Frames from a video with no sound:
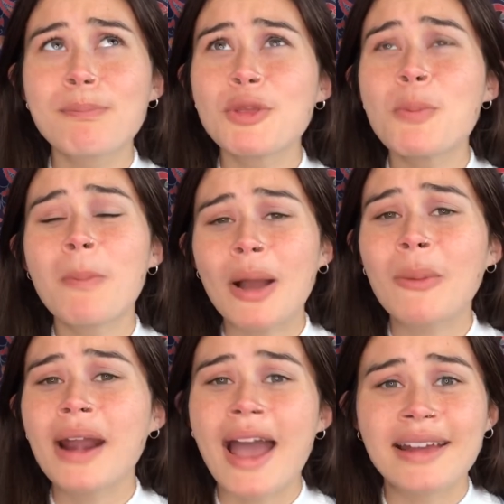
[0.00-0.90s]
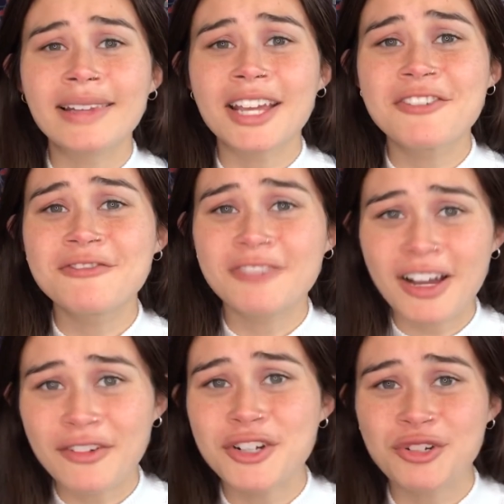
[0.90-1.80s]
you might want to add like
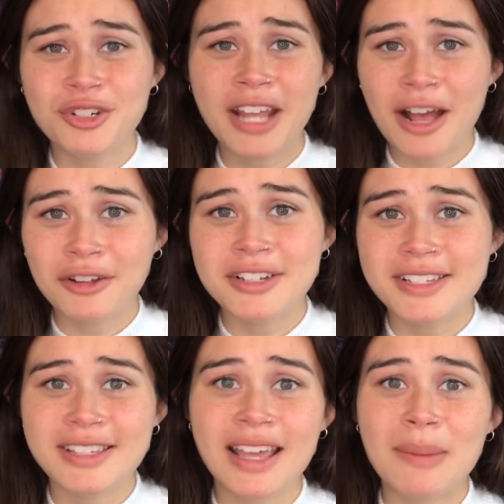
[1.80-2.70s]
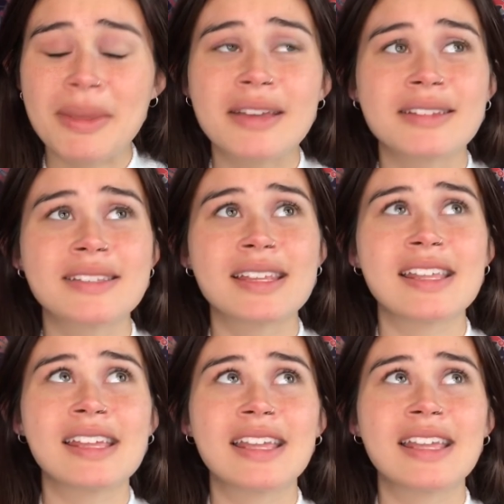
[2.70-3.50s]
500 calories to that, because